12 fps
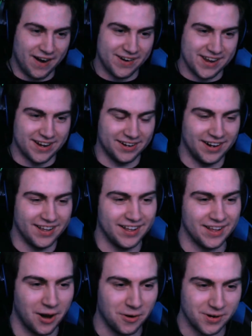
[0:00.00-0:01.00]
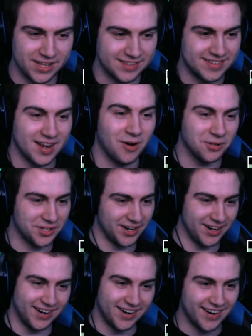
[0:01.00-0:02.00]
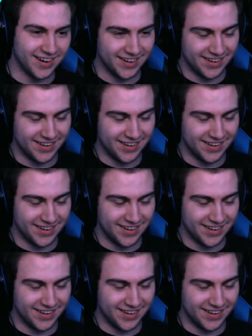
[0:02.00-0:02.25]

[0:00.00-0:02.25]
The variant Odin told her?